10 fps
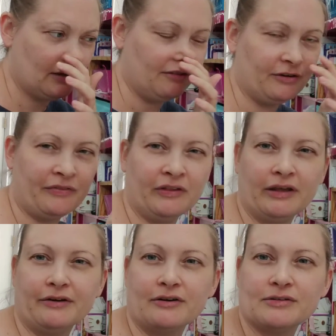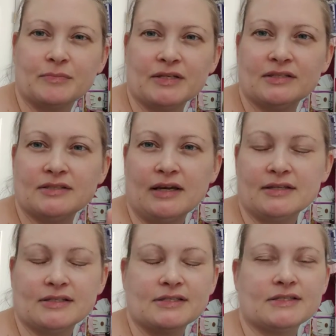I forgot the letters, but
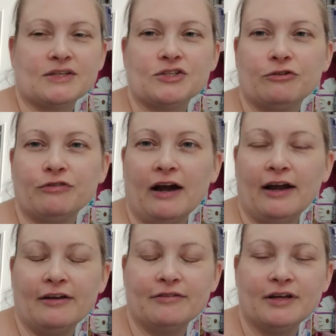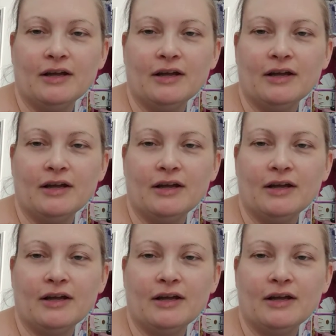ends in 625,